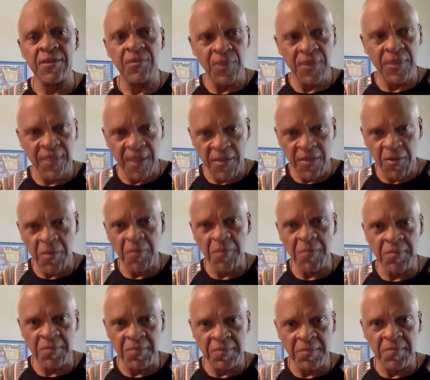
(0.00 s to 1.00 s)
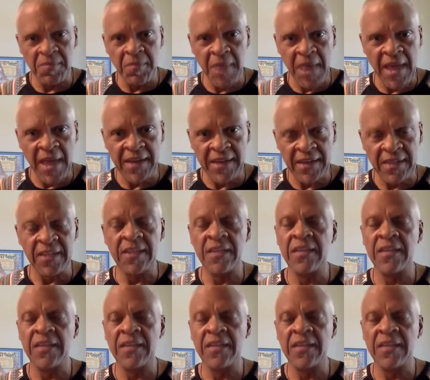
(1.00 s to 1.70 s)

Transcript: with other men.